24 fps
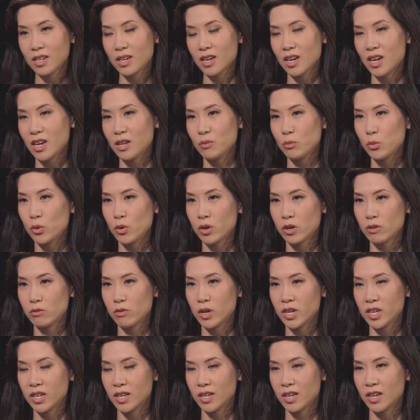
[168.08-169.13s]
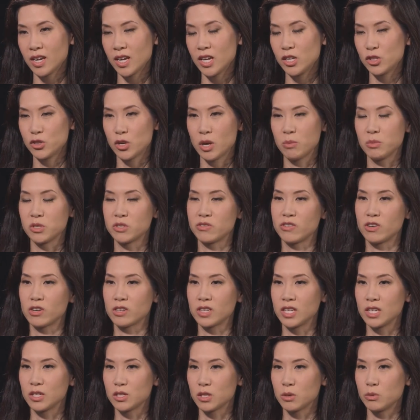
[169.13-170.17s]
and more running
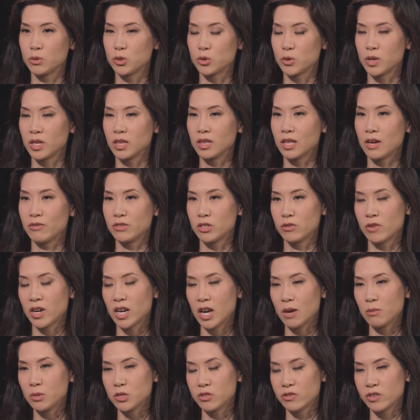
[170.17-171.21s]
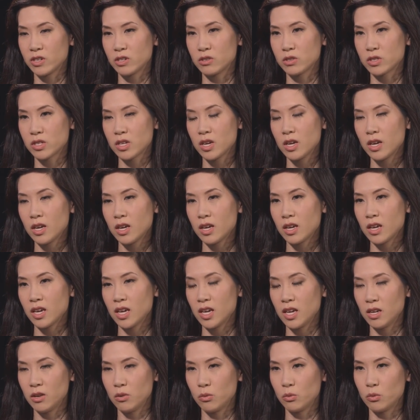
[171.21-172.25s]
interhemispherically, so between left and right hemispheres
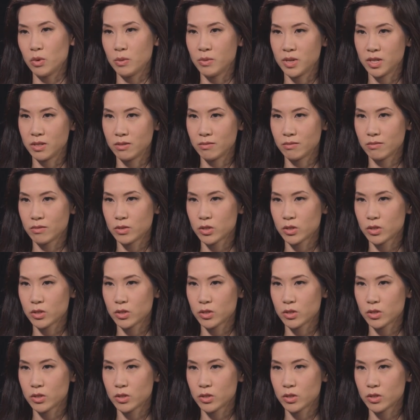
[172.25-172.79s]
in women.